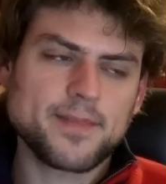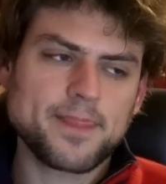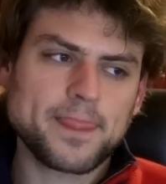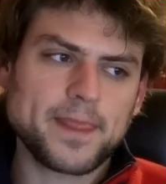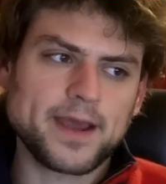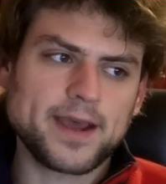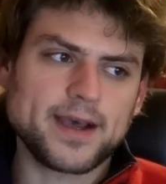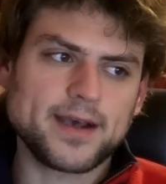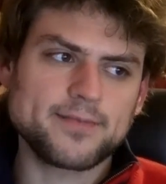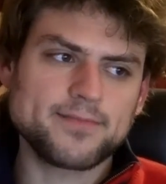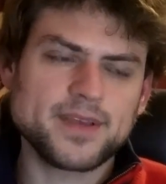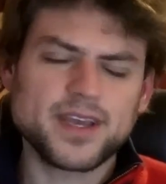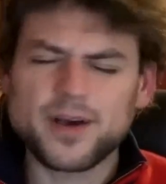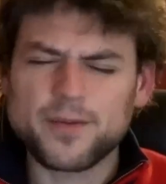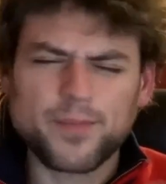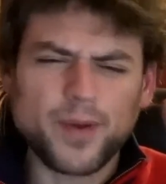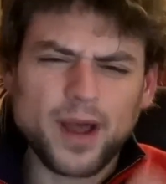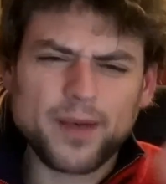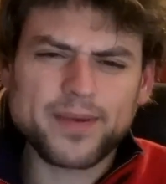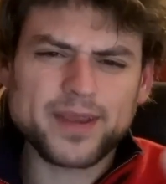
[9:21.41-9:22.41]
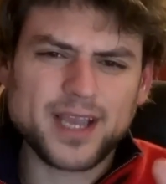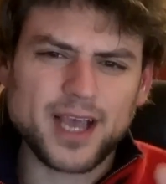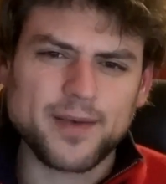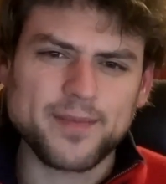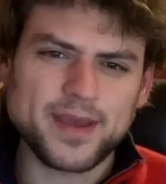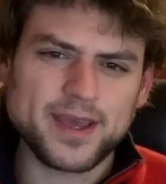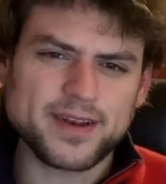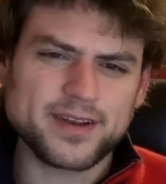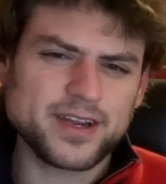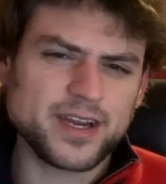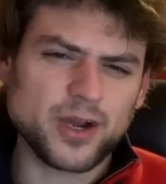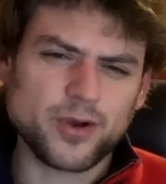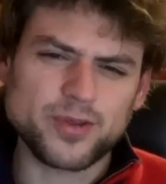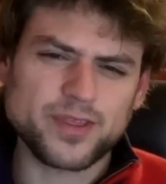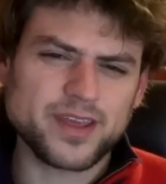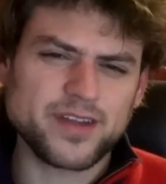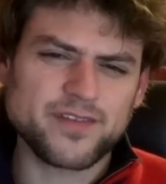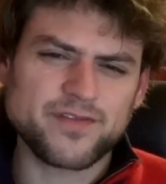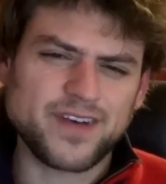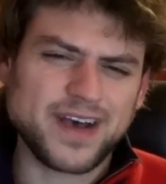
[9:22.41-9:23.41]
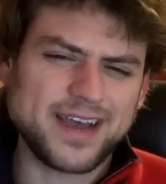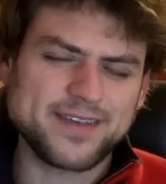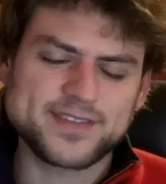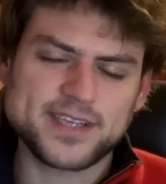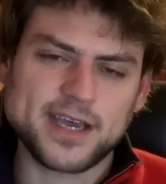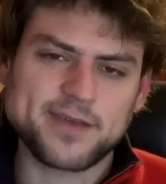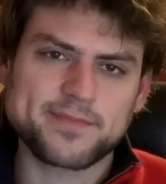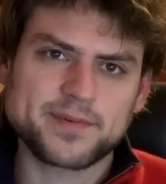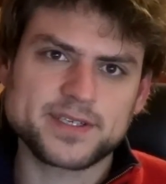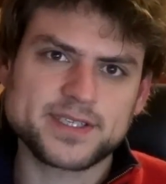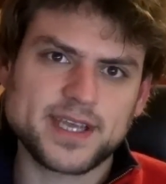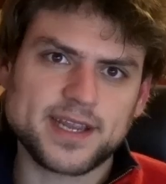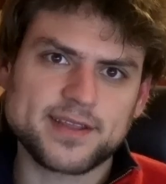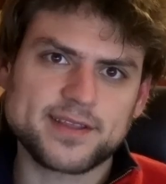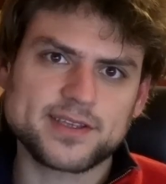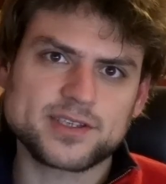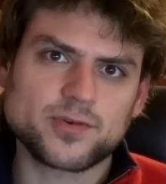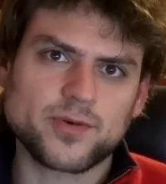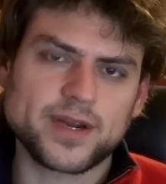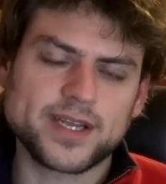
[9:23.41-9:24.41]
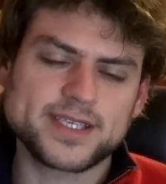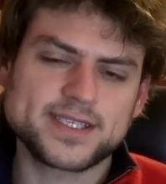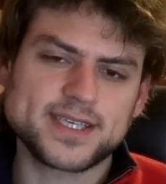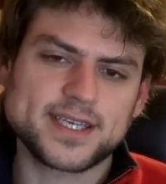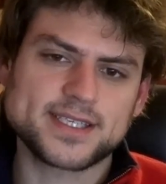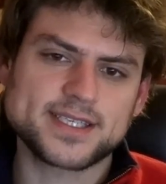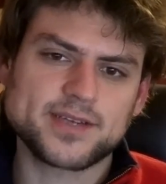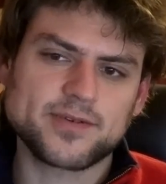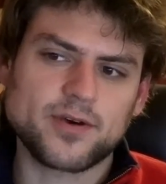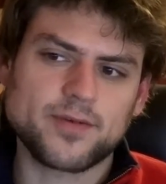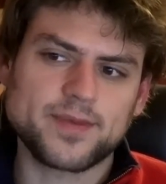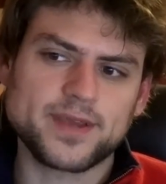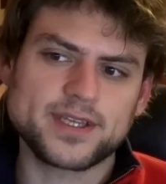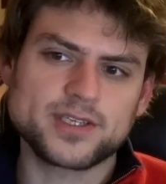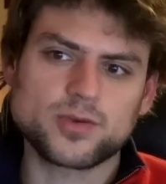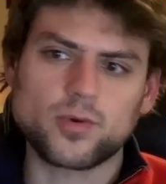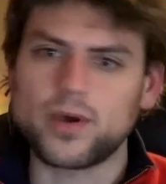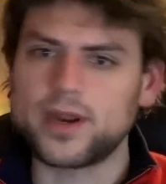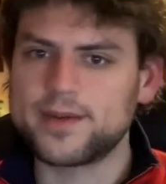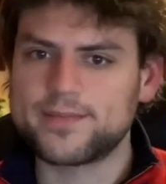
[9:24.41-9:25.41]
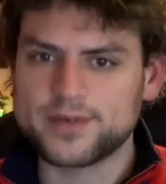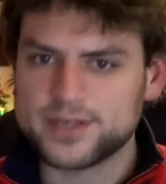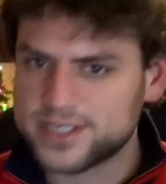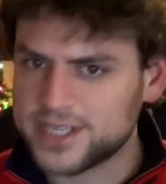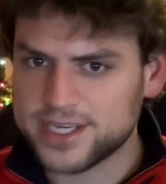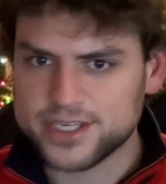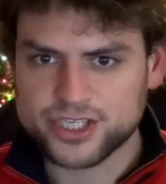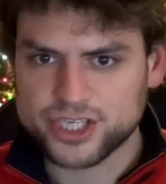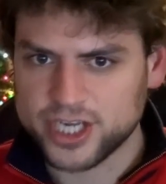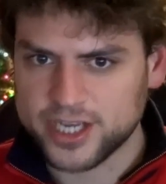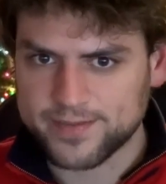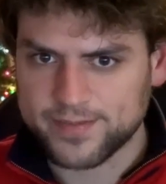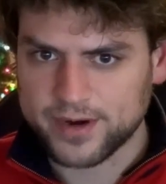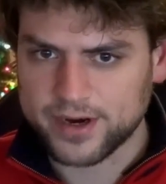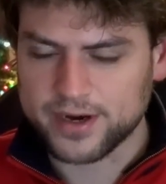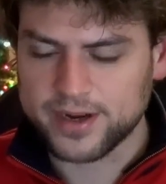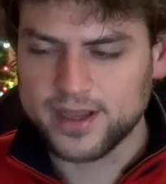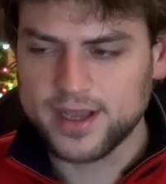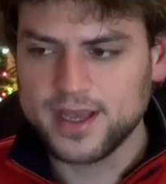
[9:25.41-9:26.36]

Um, it'll probably come in, you know, within 5 10% of the 2060 while being 20% cheaper.